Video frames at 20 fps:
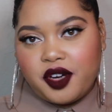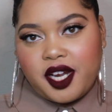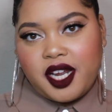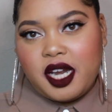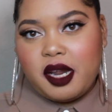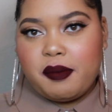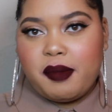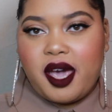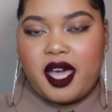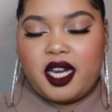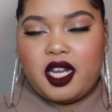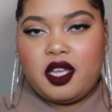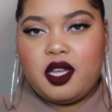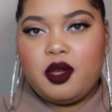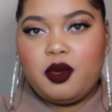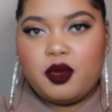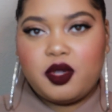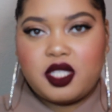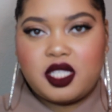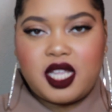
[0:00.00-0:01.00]
anybody
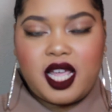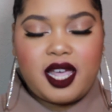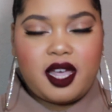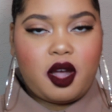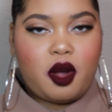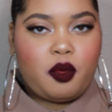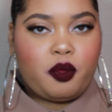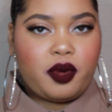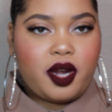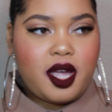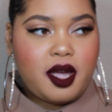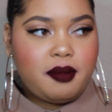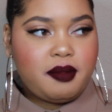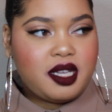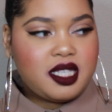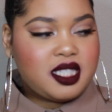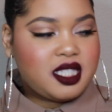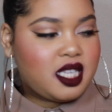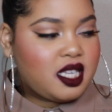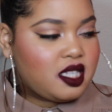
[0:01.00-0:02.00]
who is like around
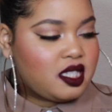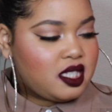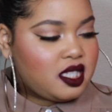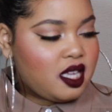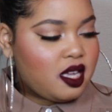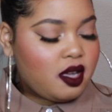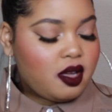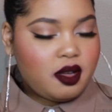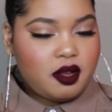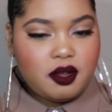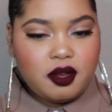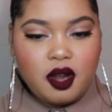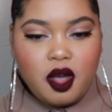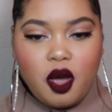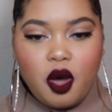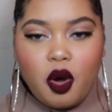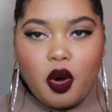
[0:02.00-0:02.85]
my skin tone